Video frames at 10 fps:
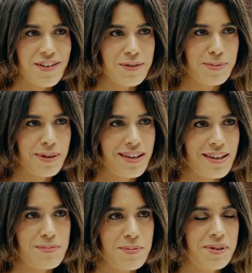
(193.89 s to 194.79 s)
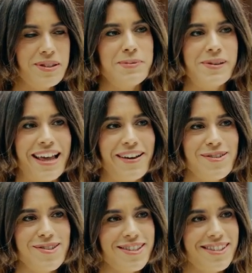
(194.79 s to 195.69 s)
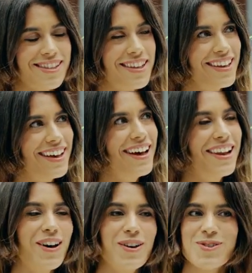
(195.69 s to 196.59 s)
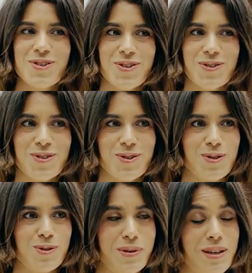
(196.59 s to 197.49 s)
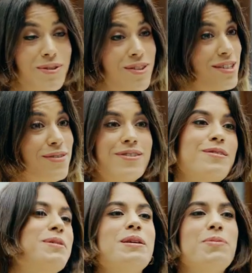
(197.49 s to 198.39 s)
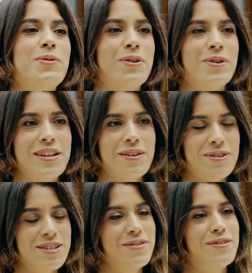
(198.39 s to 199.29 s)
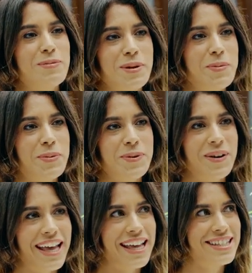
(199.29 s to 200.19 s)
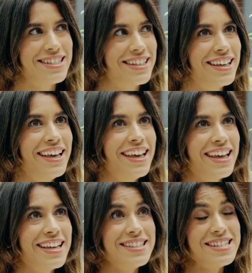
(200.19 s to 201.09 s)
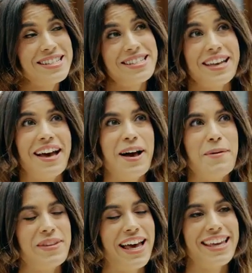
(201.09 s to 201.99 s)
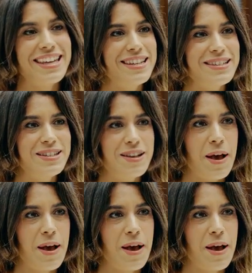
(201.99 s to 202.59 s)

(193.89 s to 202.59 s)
of speaking multiple languages allows you to speak with different people, connect with different people, and indeed, um, I can